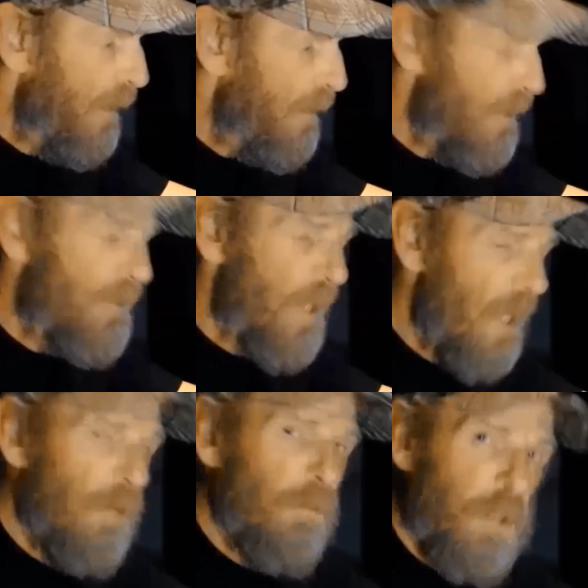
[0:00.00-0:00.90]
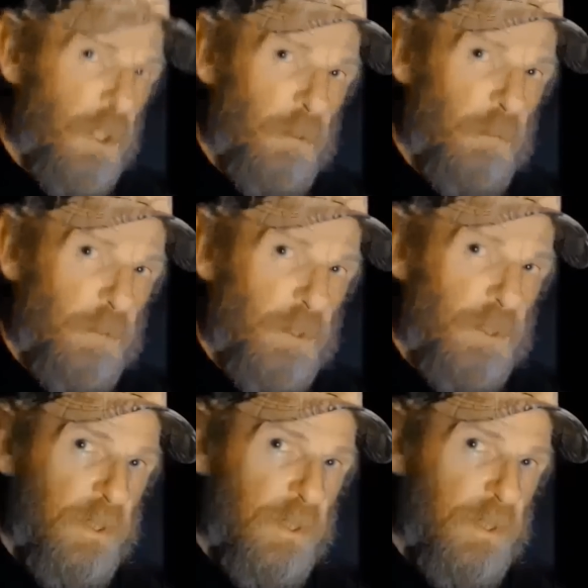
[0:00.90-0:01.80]
discount code
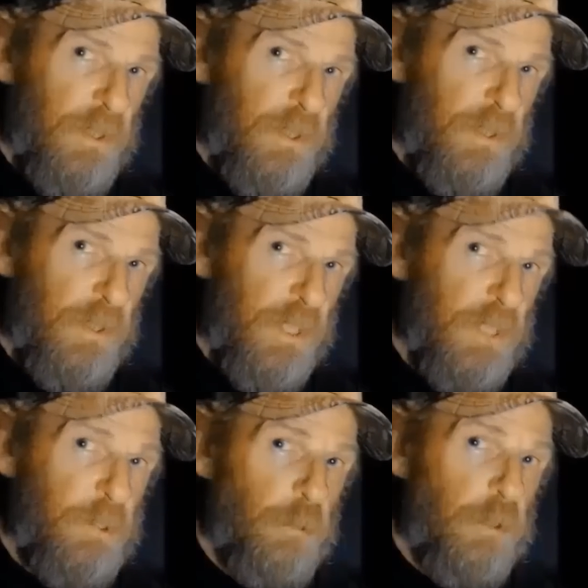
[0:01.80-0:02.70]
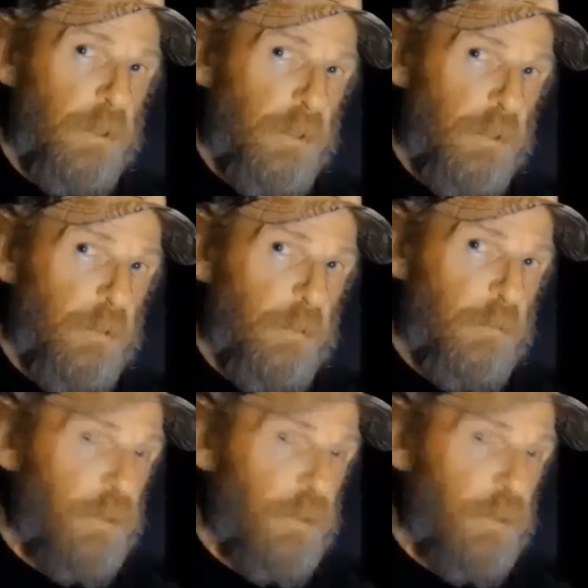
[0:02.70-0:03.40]
that you can use